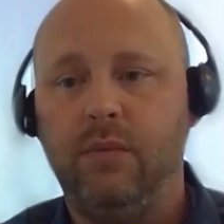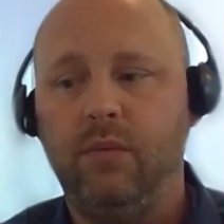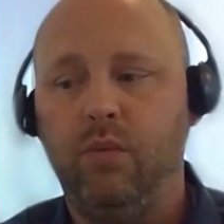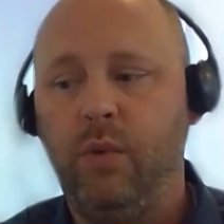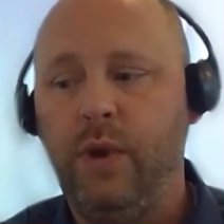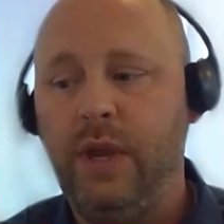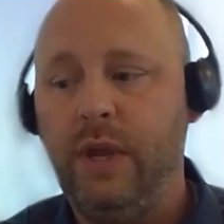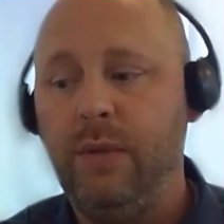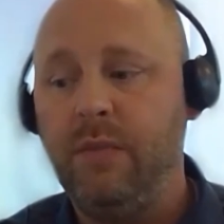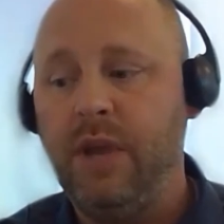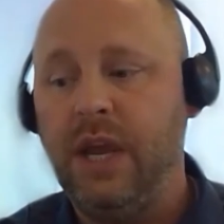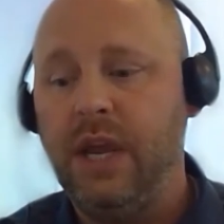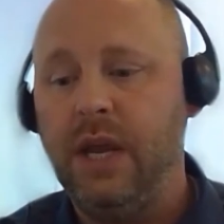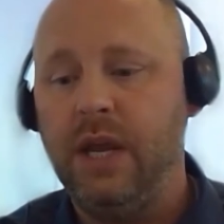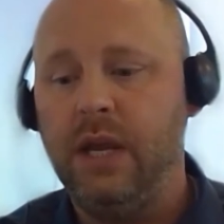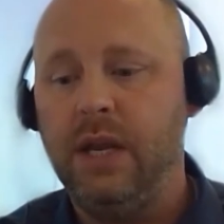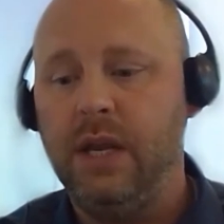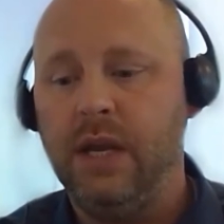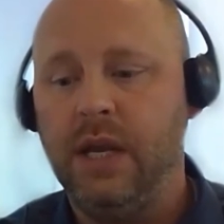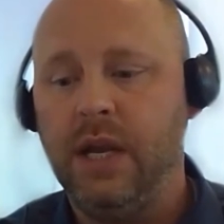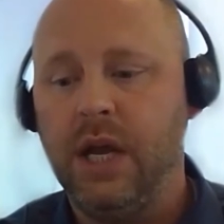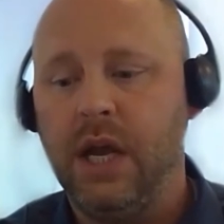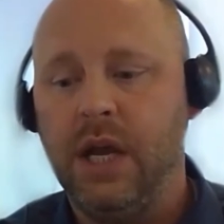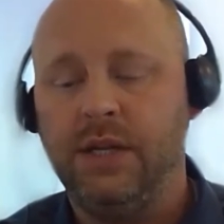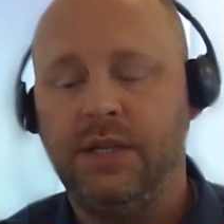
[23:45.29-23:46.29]
we made
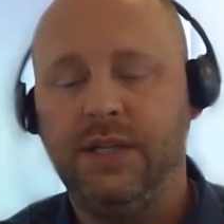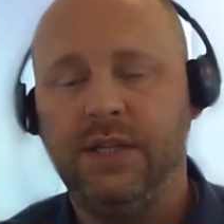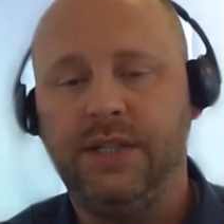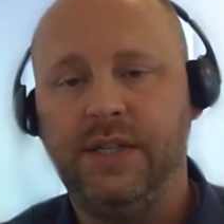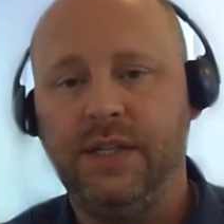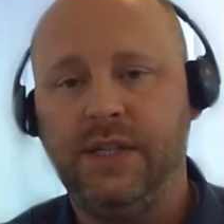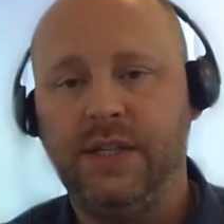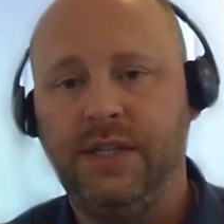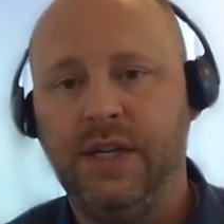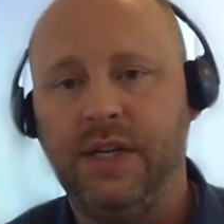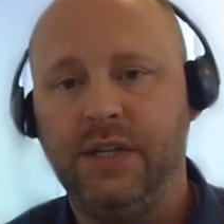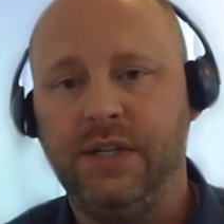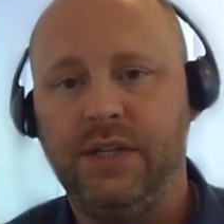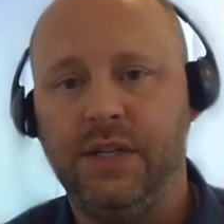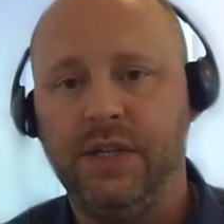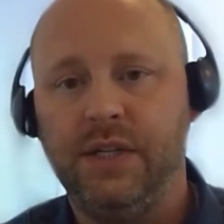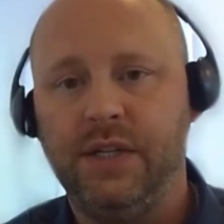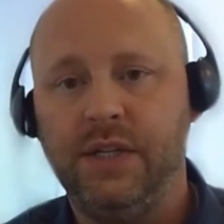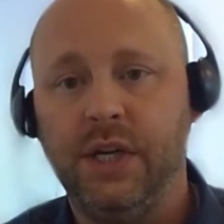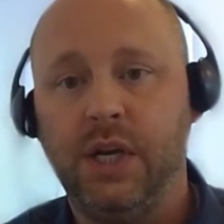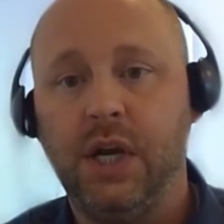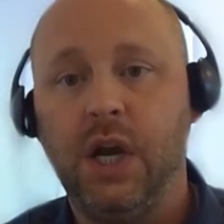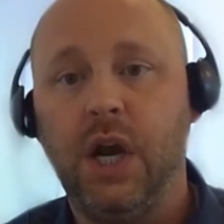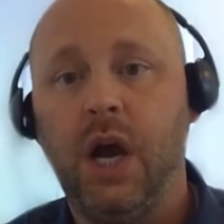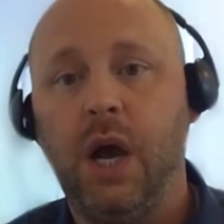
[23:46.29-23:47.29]
a conscious decision
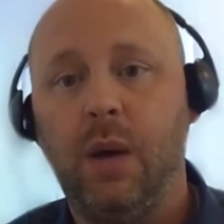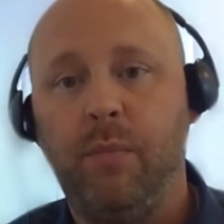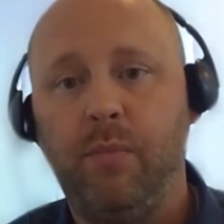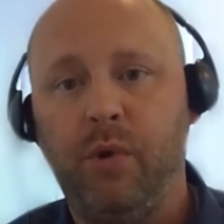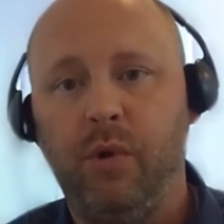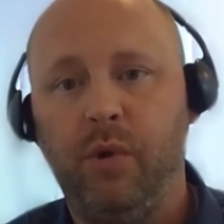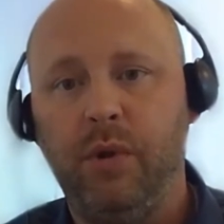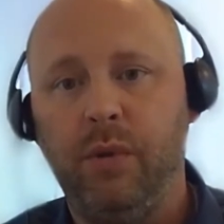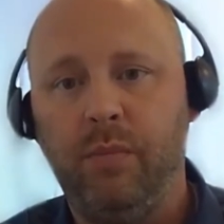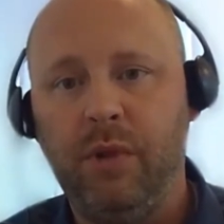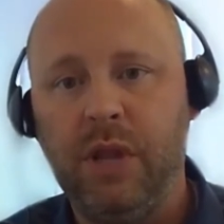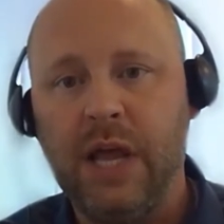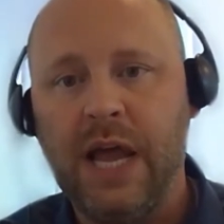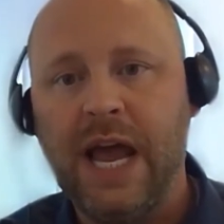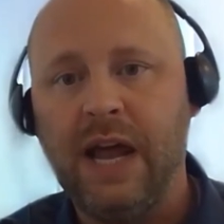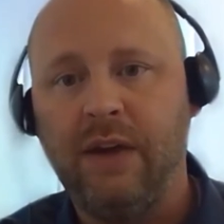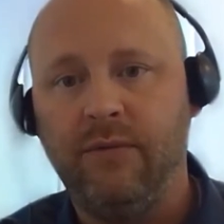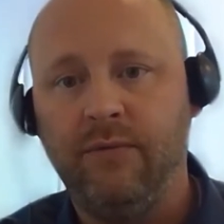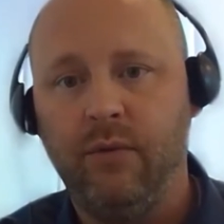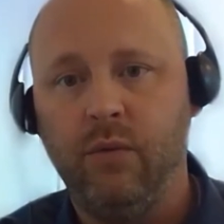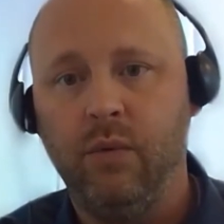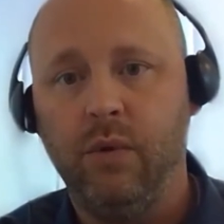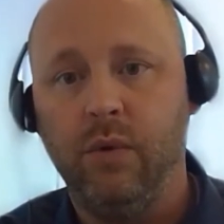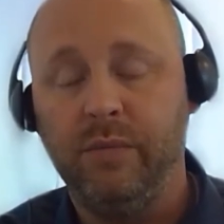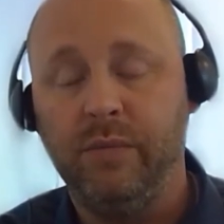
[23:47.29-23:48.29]
to couple the
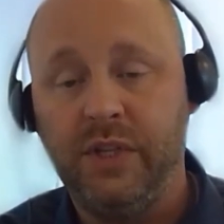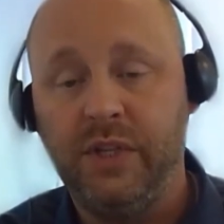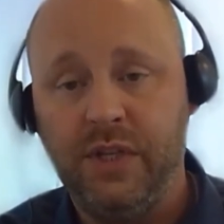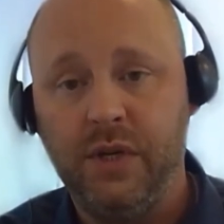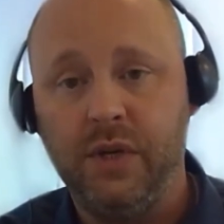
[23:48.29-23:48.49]
platform